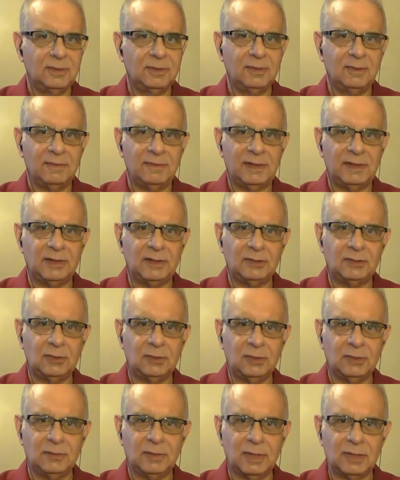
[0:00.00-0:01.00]
Then the
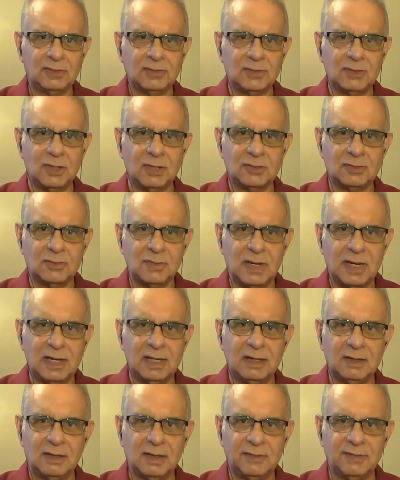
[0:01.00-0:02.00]
turnaround starts right
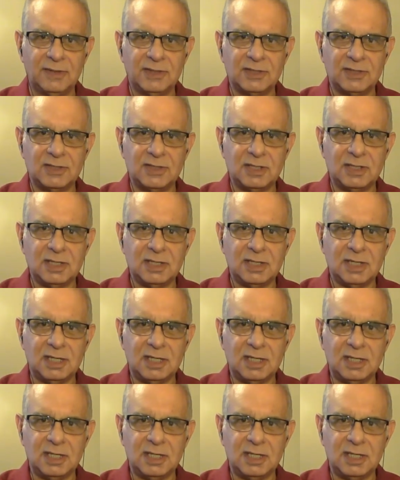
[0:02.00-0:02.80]
here on this E